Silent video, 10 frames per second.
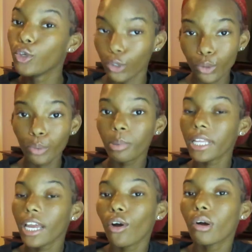do
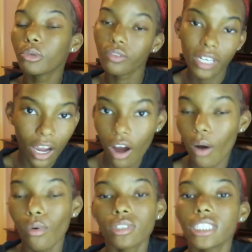plan on moving out.
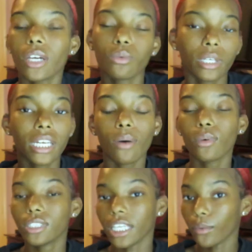I won't say when, I
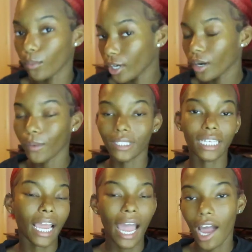won't say where, I won't
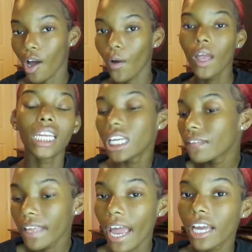say how. None
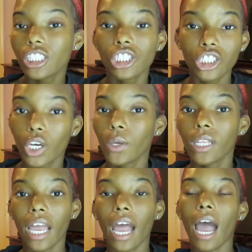of that. Just
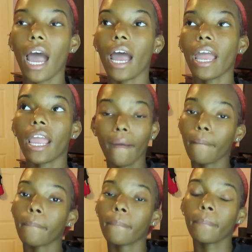know that I
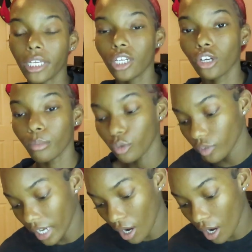am planning on moving